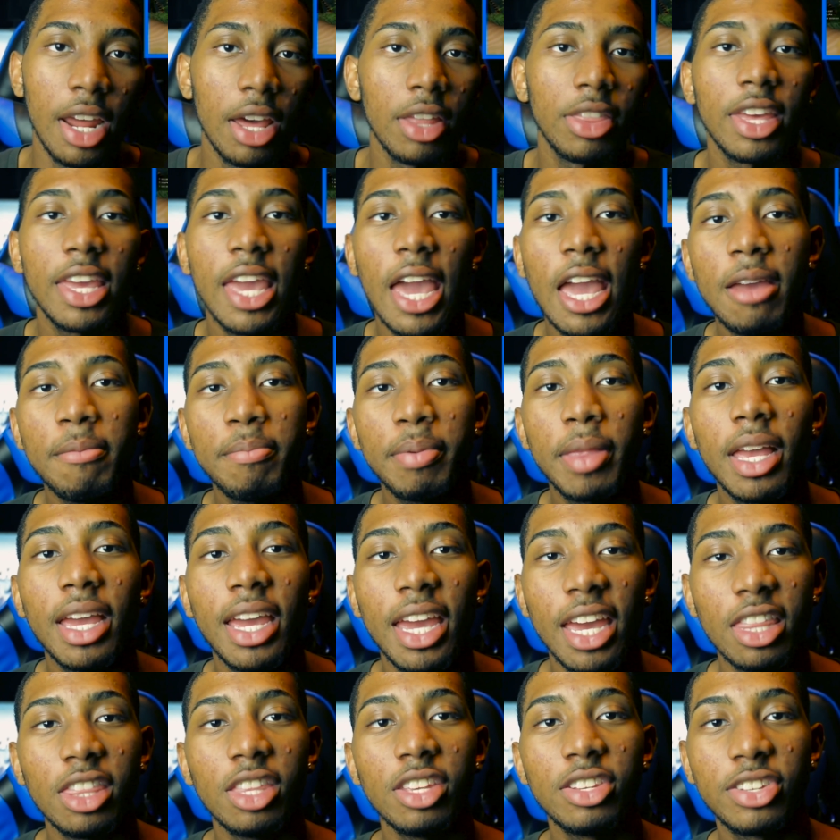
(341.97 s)
Now, the
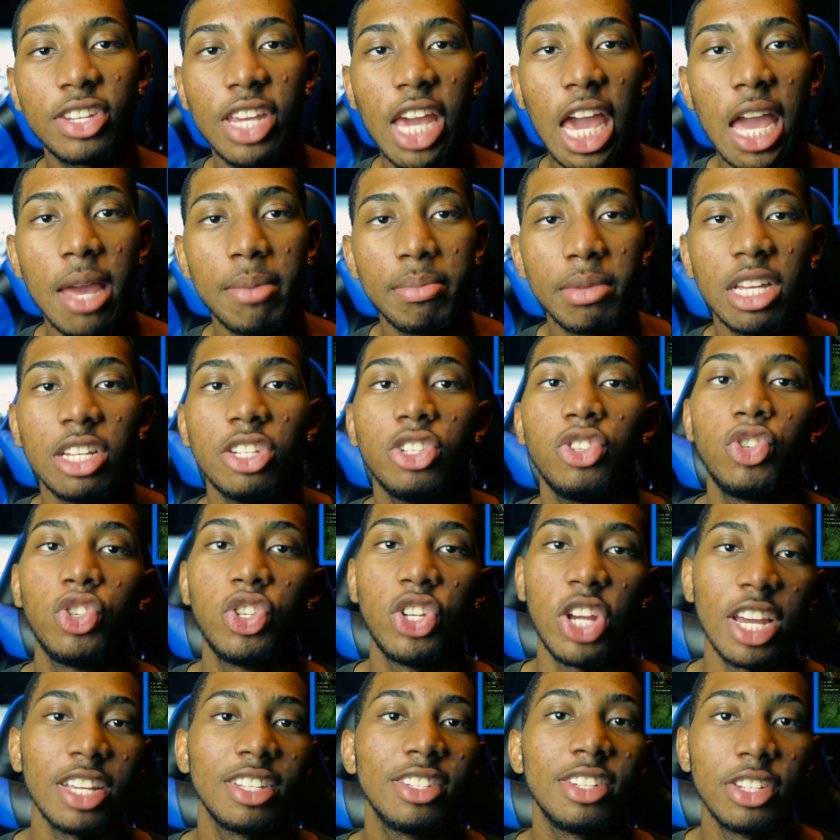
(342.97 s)
gameplay in this game is
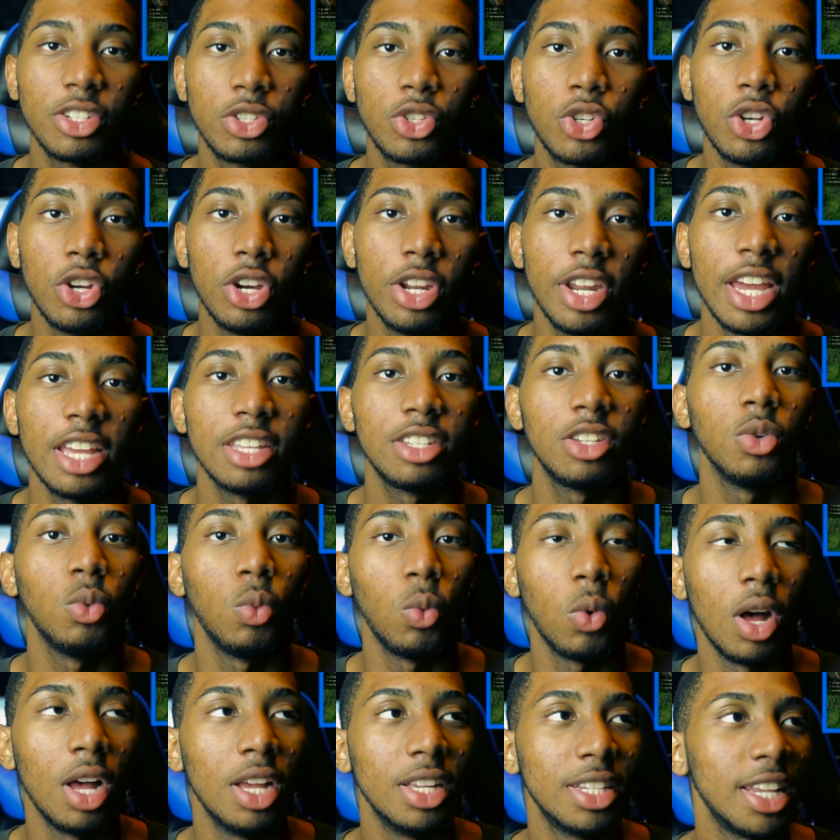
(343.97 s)
just as good as it
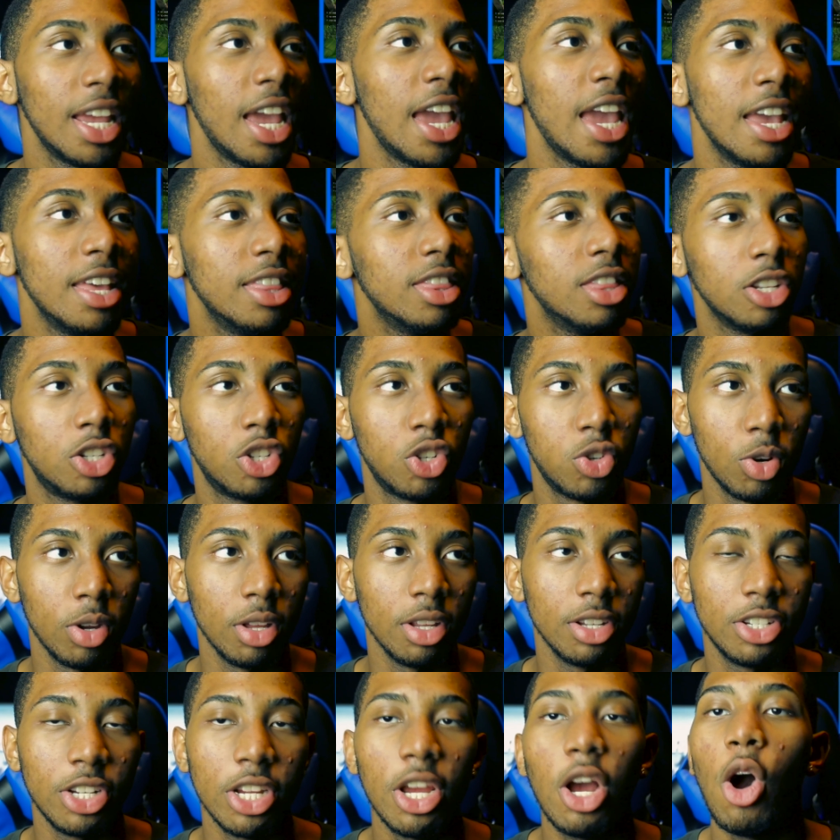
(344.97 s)
was in the
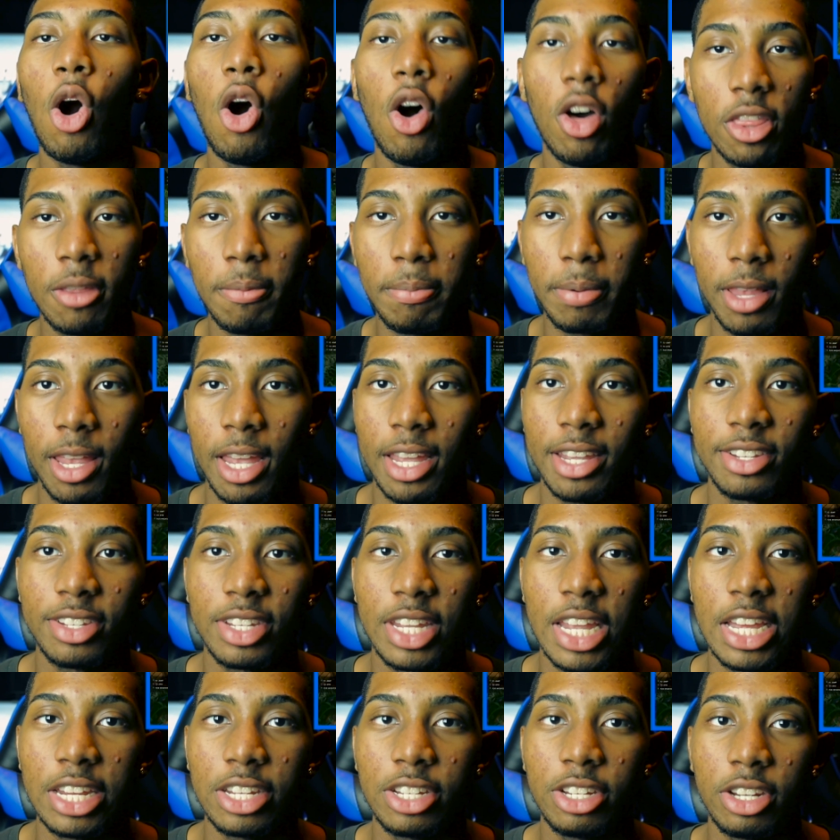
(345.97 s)
trilogy on the
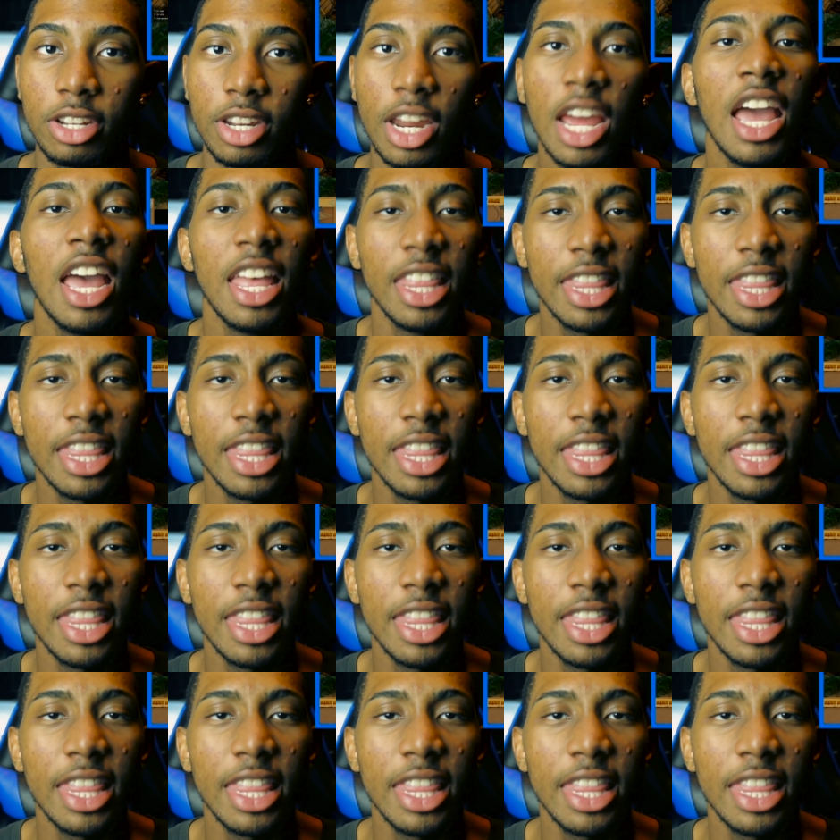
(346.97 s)
PlayStation.